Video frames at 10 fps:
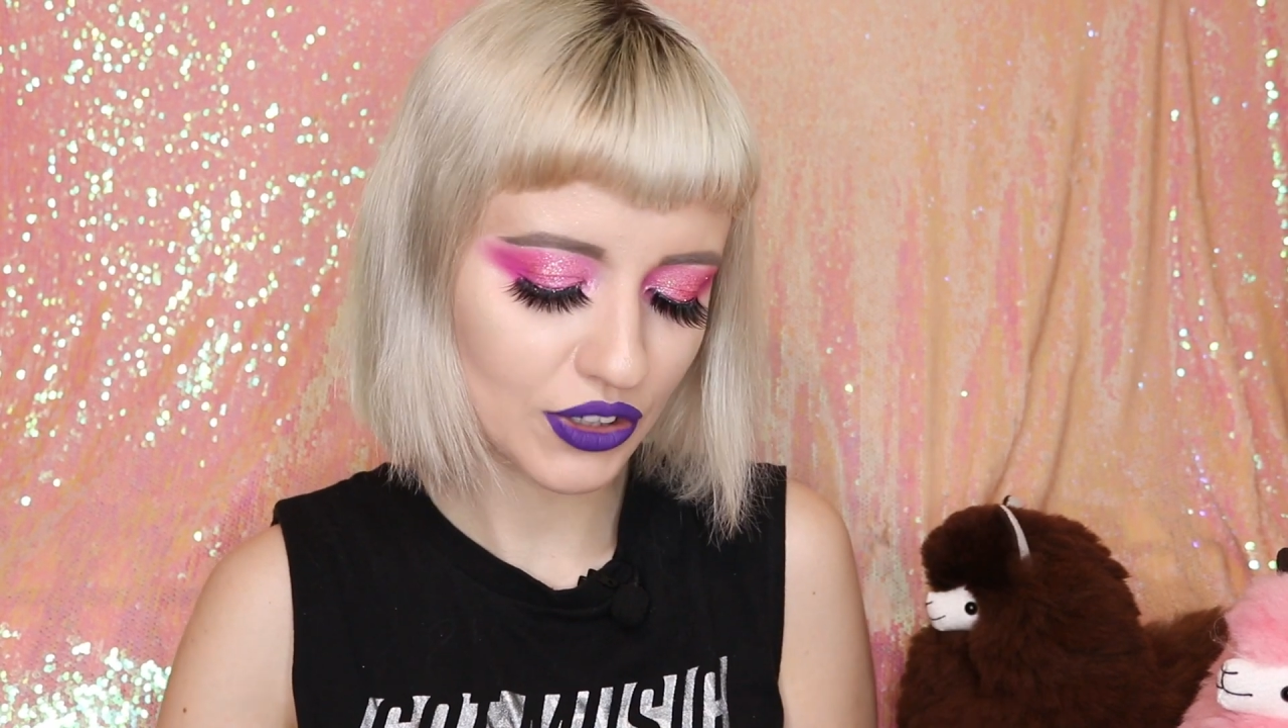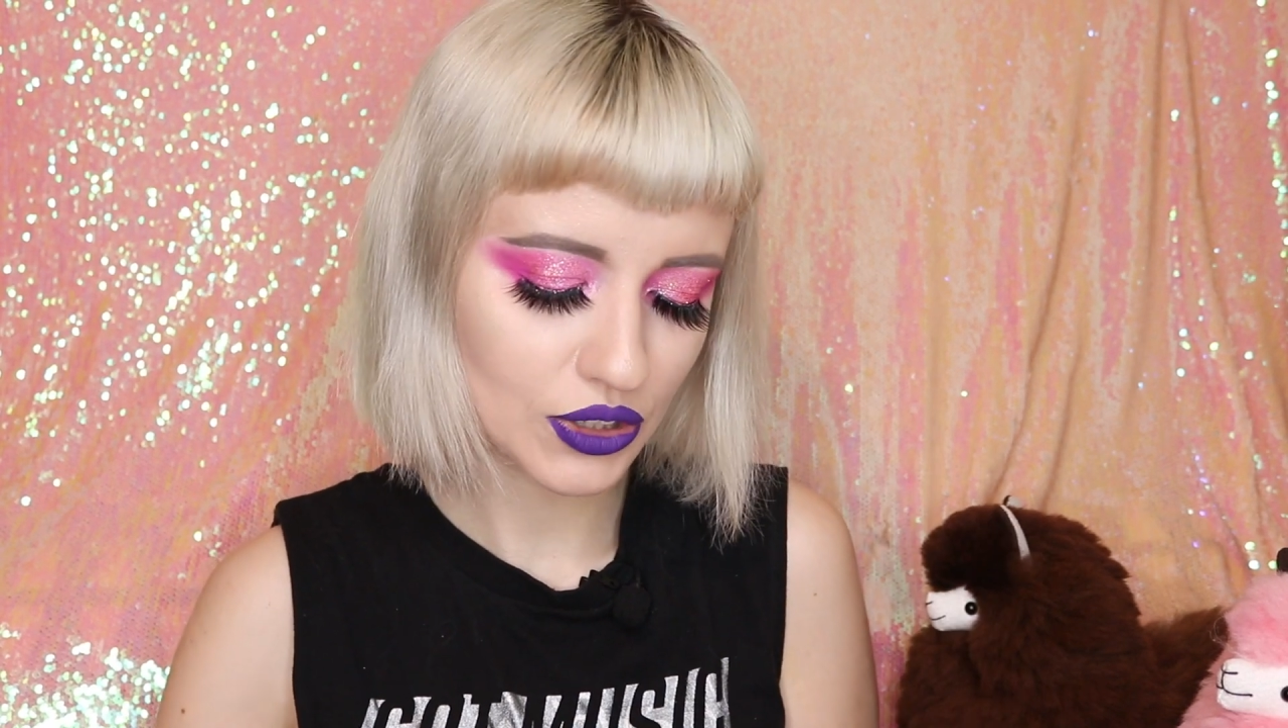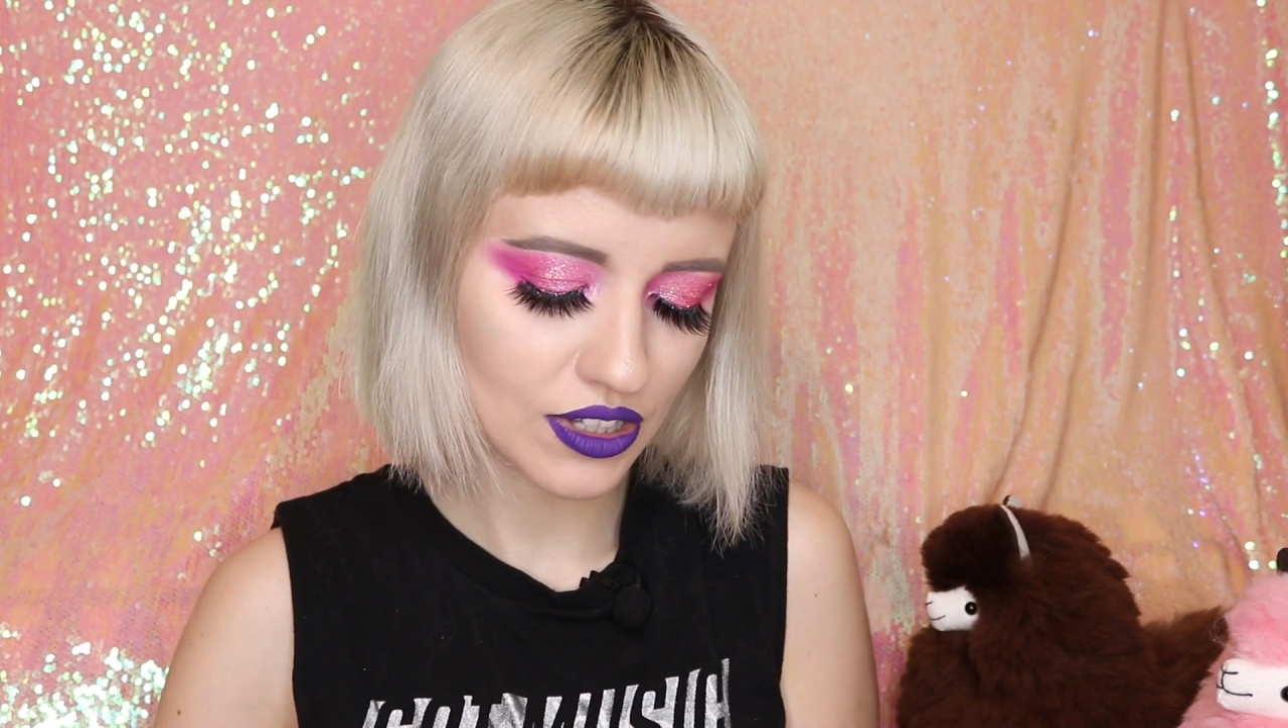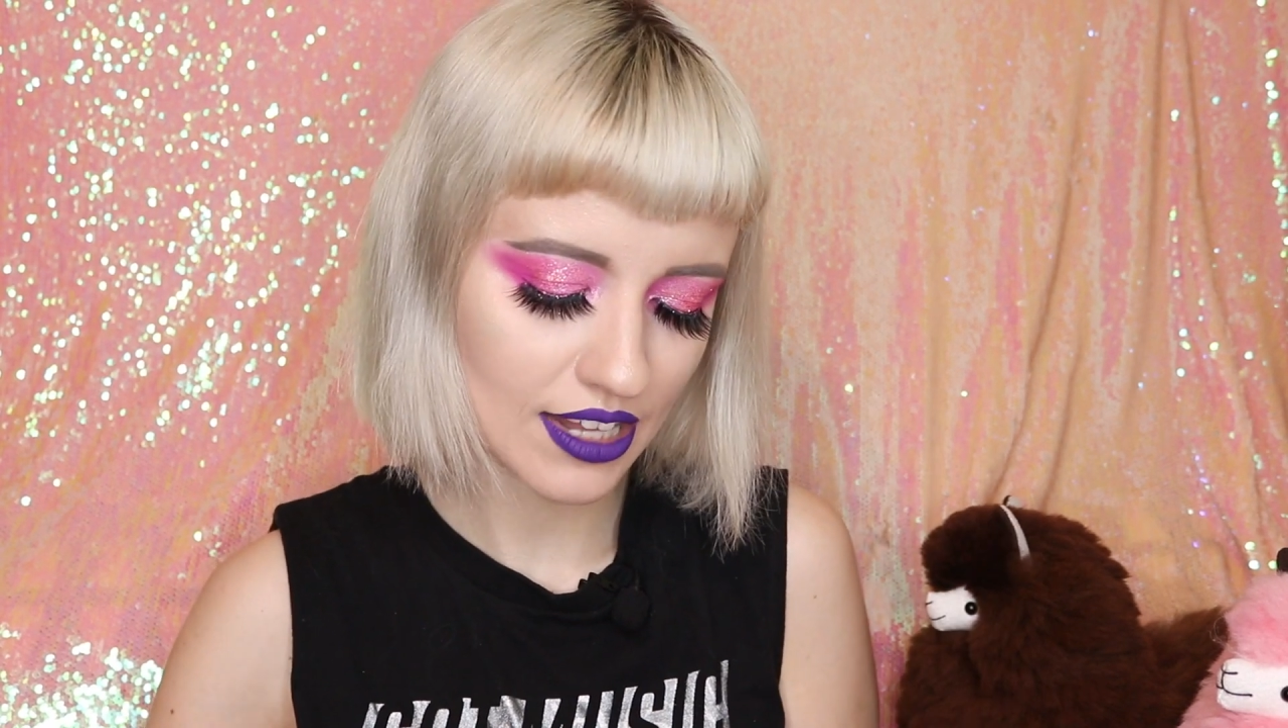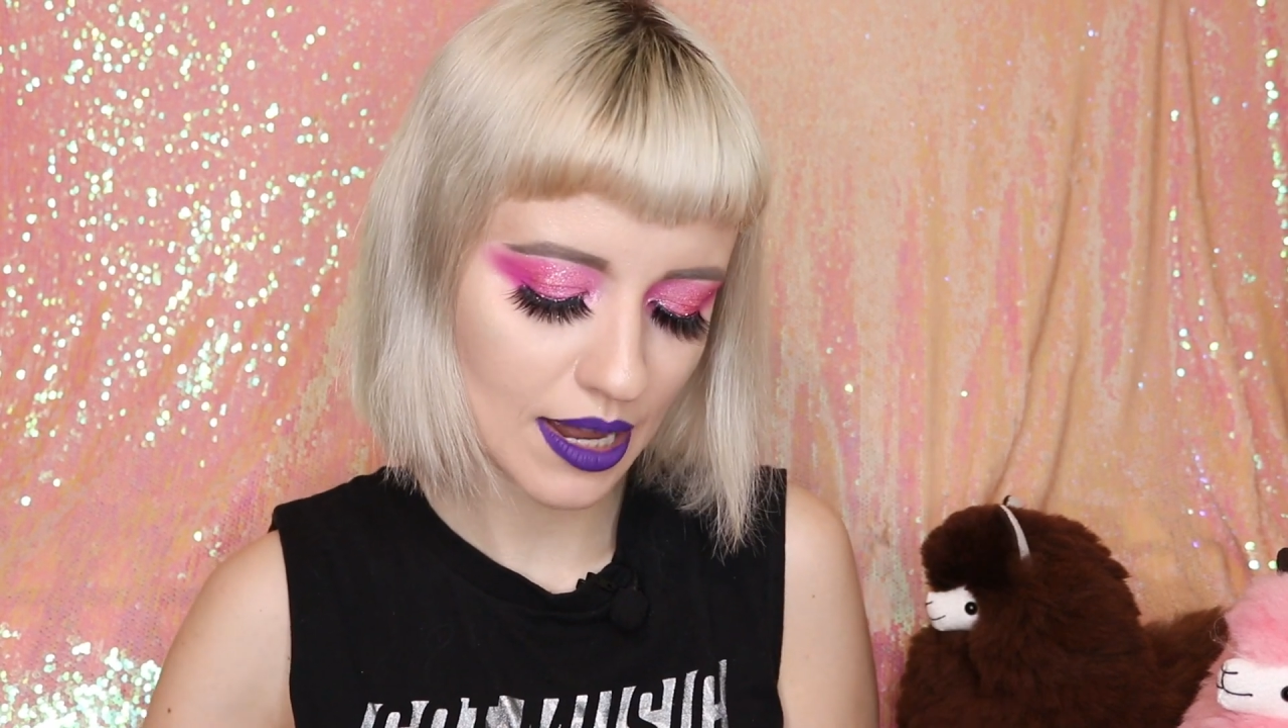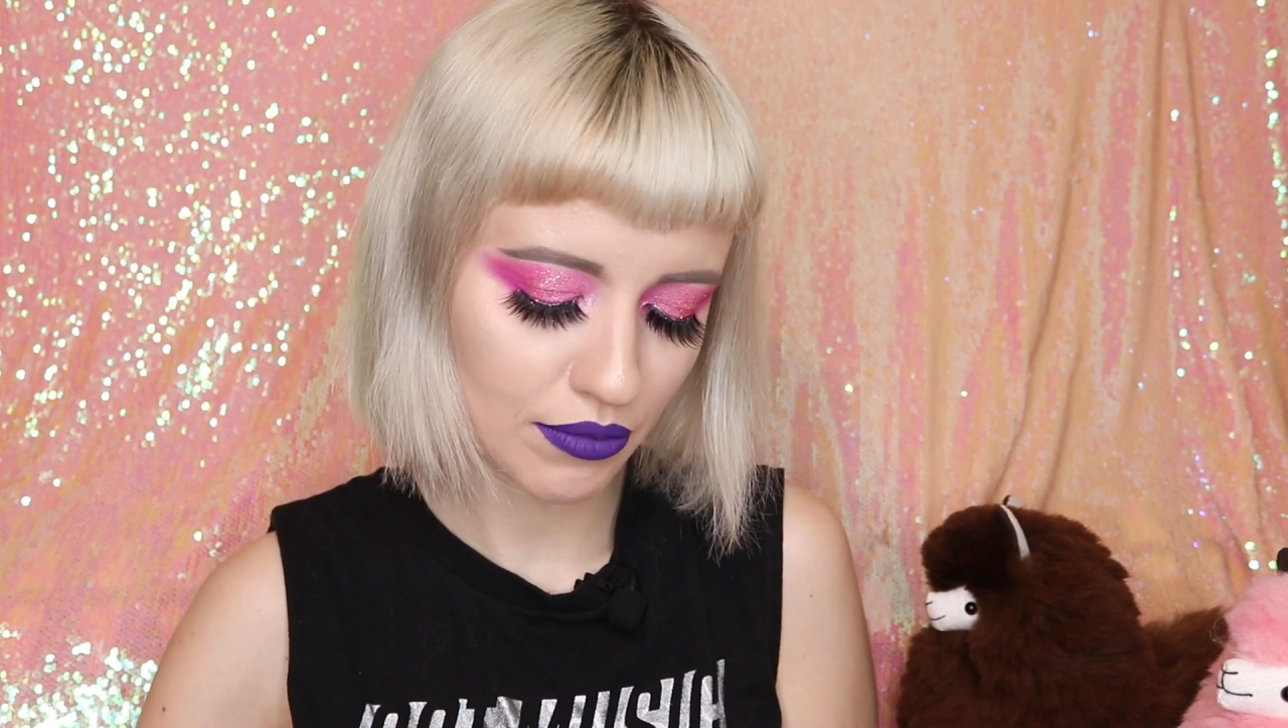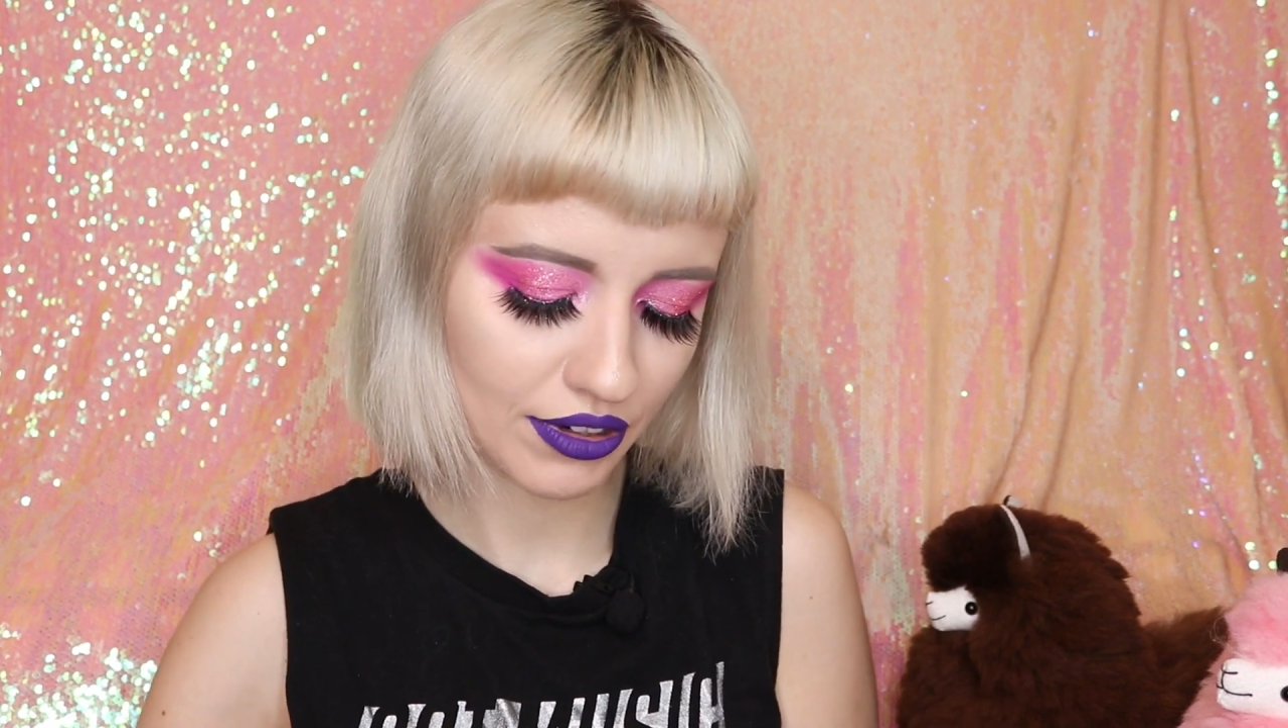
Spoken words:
using them.